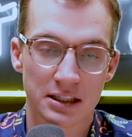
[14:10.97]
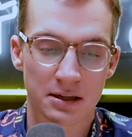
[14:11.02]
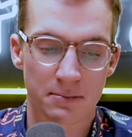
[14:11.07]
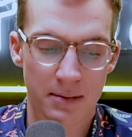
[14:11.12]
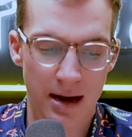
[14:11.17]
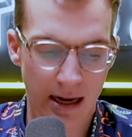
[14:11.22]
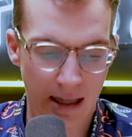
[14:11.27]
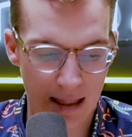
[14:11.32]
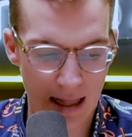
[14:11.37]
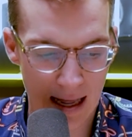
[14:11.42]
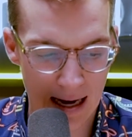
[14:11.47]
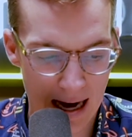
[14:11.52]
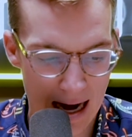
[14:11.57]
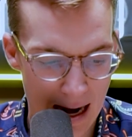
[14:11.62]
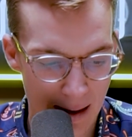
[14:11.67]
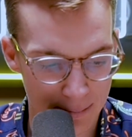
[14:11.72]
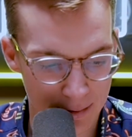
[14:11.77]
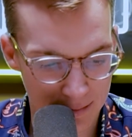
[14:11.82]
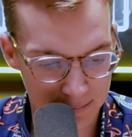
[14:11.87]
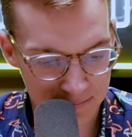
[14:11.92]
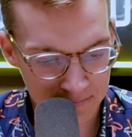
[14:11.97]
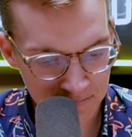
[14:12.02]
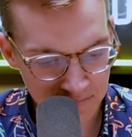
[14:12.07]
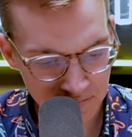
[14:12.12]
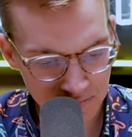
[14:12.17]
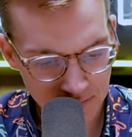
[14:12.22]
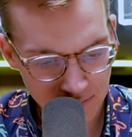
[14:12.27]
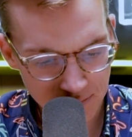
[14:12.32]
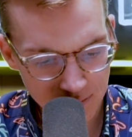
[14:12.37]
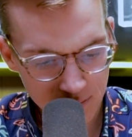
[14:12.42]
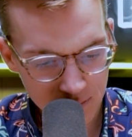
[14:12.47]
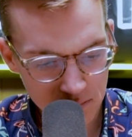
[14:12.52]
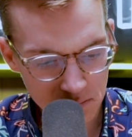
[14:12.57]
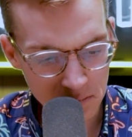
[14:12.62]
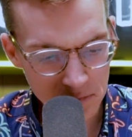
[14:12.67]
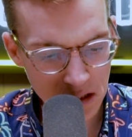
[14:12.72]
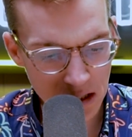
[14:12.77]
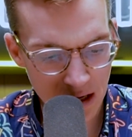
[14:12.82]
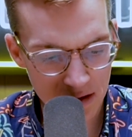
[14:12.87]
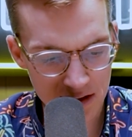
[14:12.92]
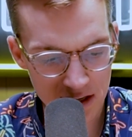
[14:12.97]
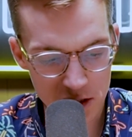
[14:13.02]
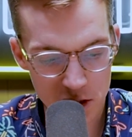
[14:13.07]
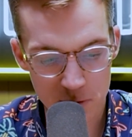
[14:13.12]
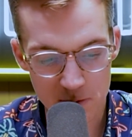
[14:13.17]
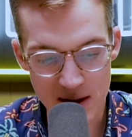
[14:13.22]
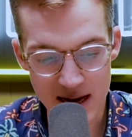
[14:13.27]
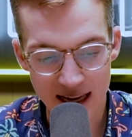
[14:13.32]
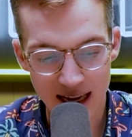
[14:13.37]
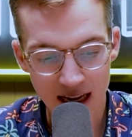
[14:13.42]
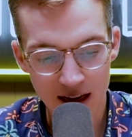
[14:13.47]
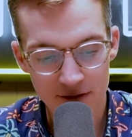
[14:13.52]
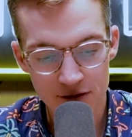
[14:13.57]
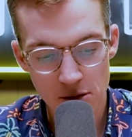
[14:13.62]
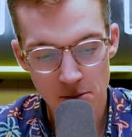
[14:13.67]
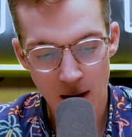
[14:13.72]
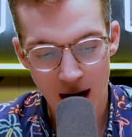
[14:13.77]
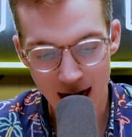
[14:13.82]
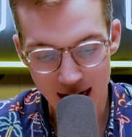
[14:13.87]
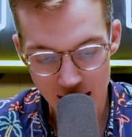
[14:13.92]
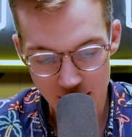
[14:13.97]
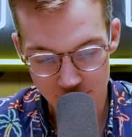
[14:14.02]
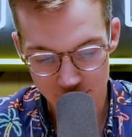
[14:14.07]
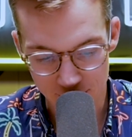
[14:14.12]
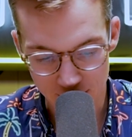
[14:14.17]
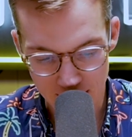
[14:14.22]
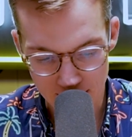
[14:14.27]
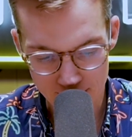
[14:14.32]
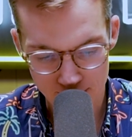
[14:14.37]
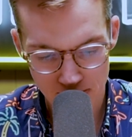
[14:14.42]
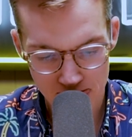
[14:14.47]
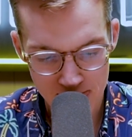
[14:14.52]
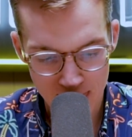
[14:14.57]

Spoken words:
to make that happen. And then speaking of the mining fleet,